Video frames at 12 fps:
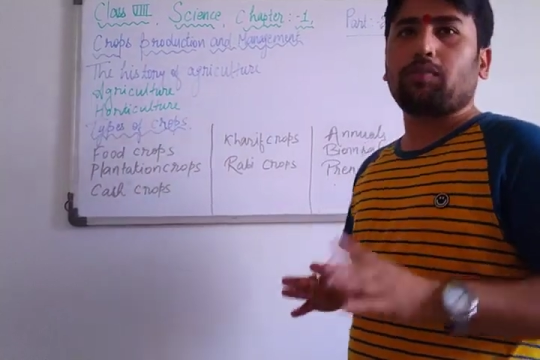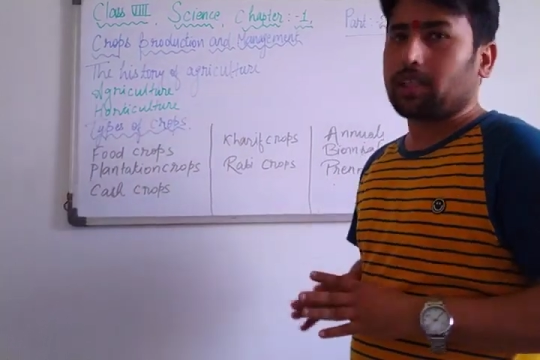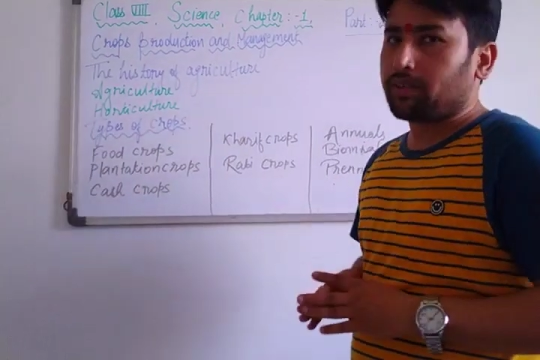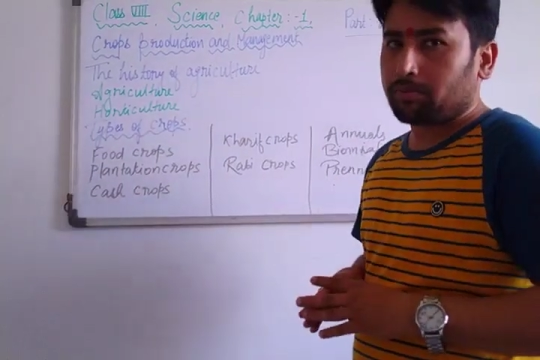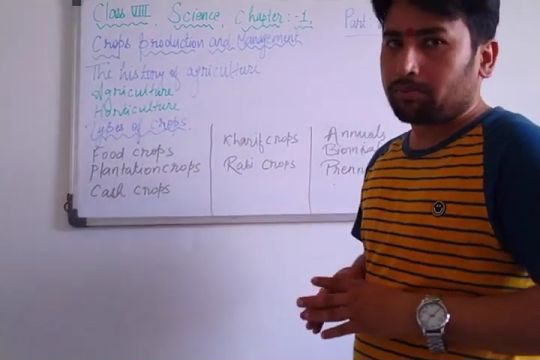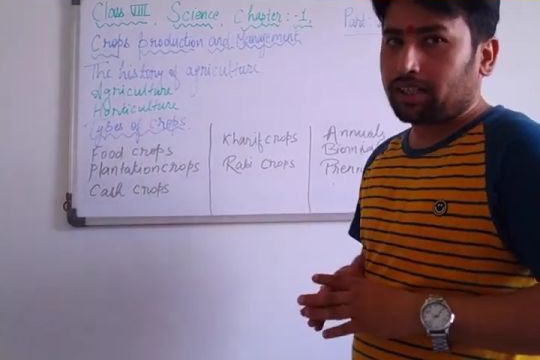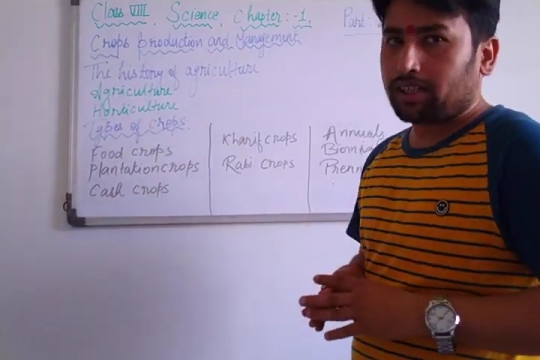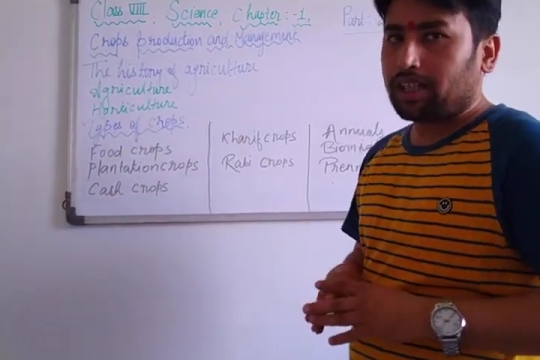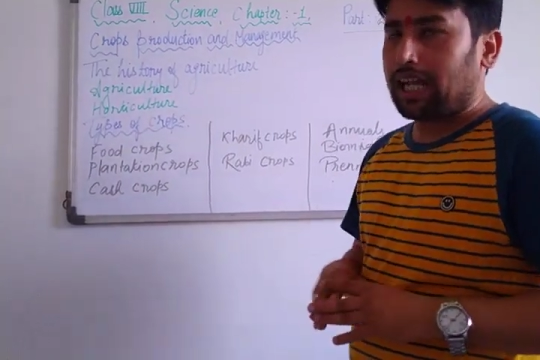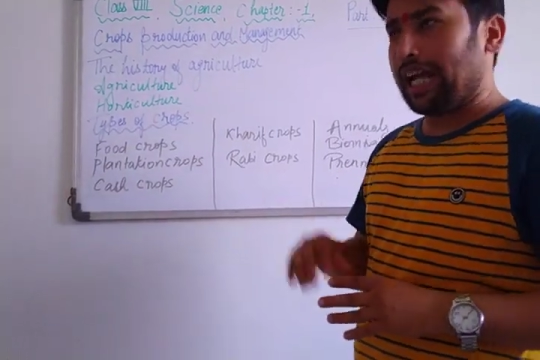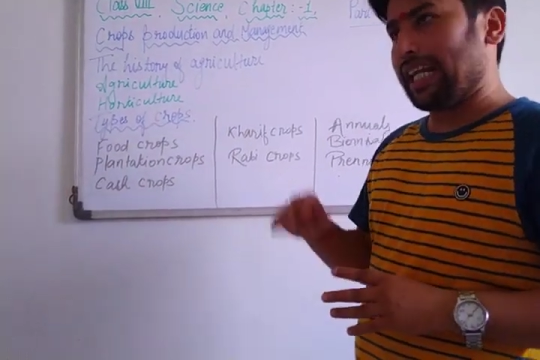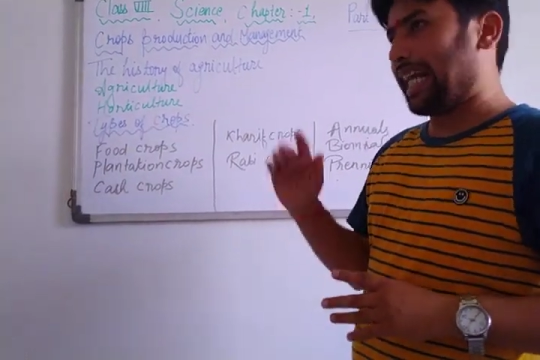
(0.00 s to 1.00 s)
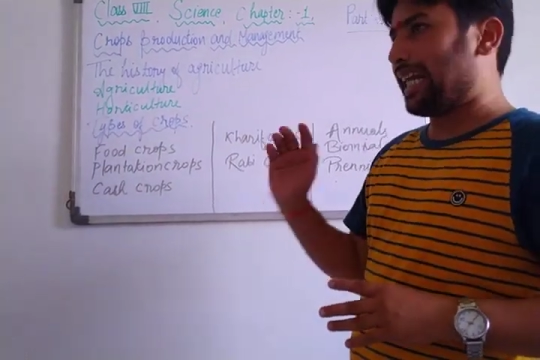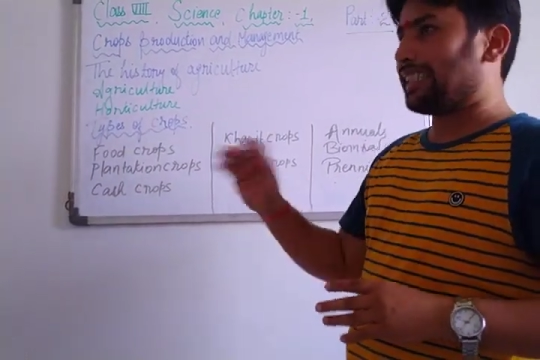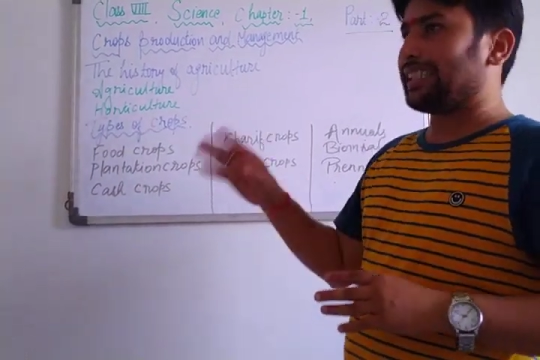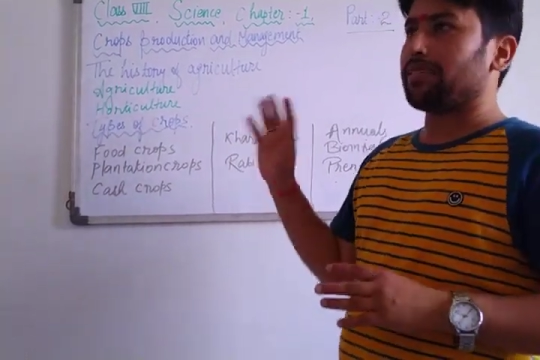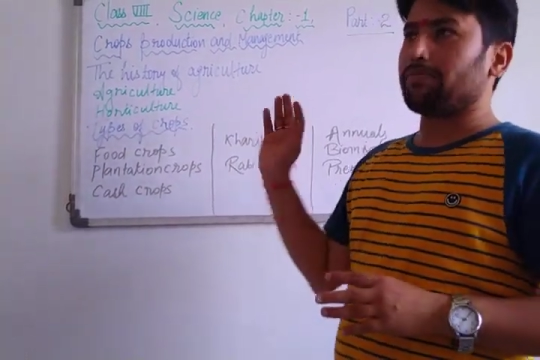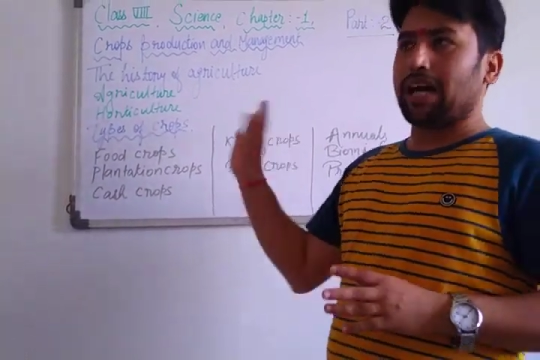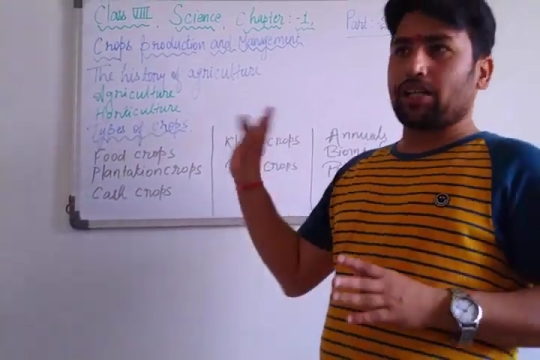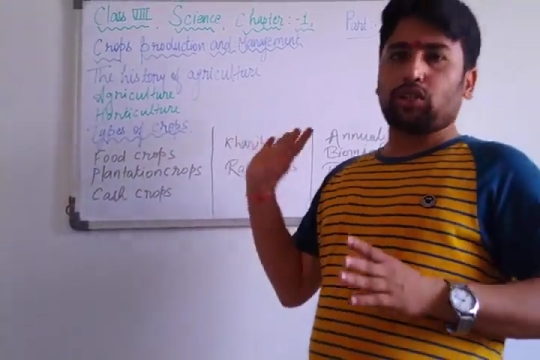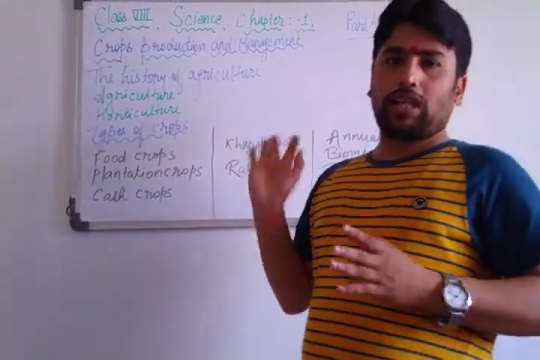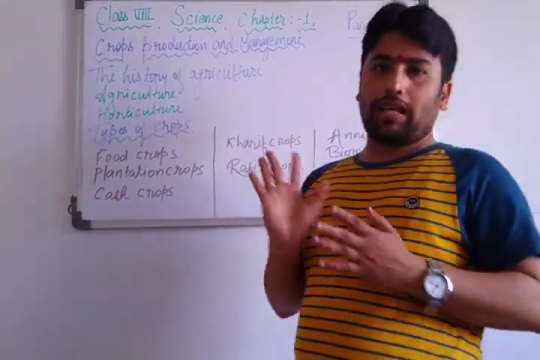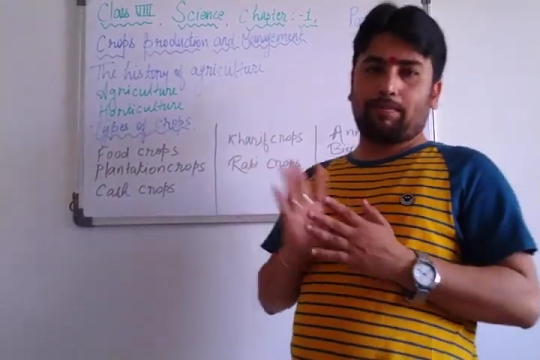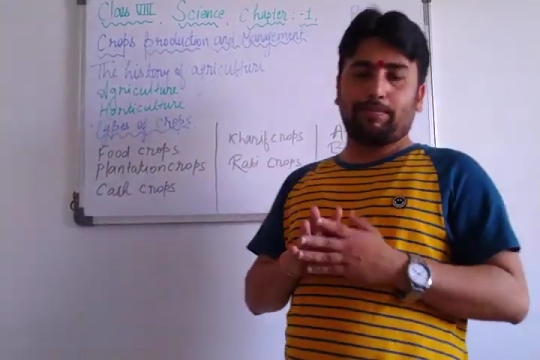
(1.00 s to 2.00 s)
November and ends at March or
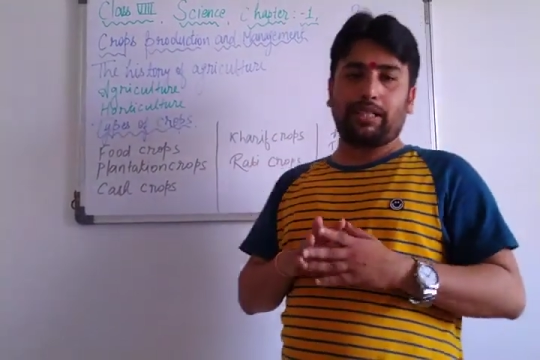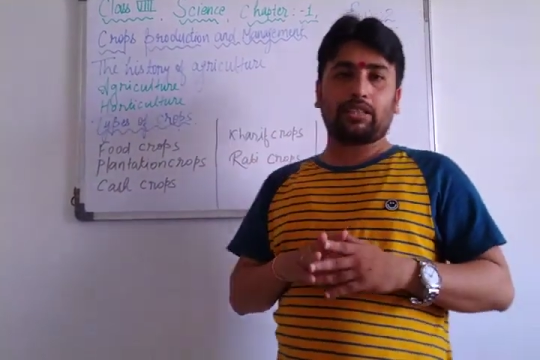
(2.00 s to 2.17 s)
April.